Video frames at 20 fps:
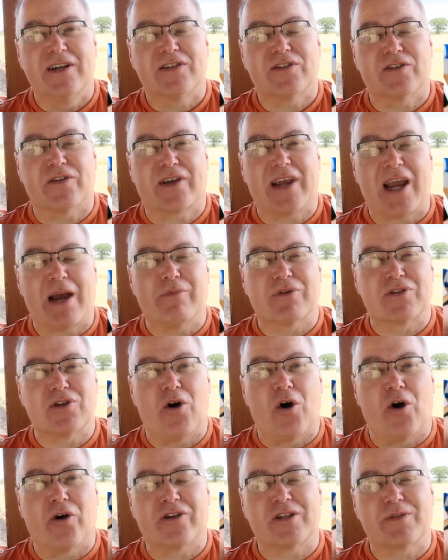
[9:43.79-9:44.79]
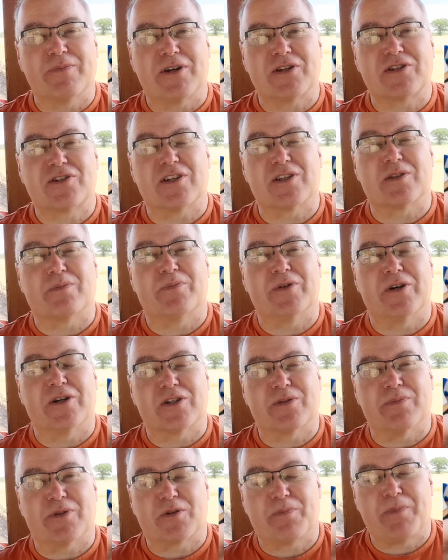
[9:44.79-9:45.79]
So the camera's not on as much, doesn't
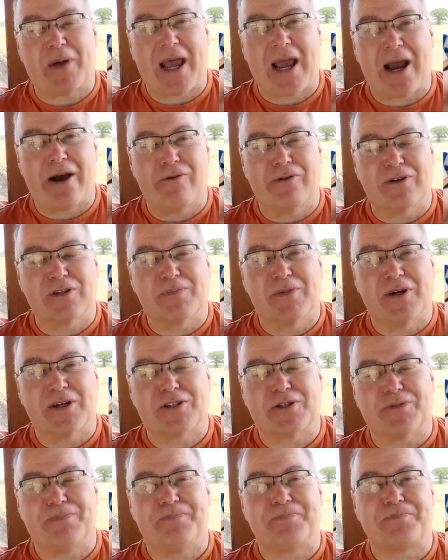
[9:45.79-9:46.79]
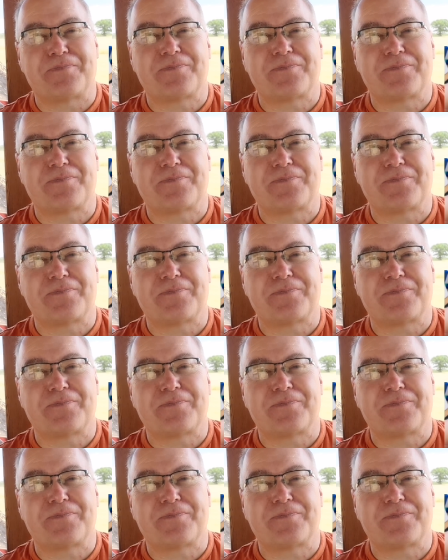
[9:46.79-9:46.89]
burn as much power as much,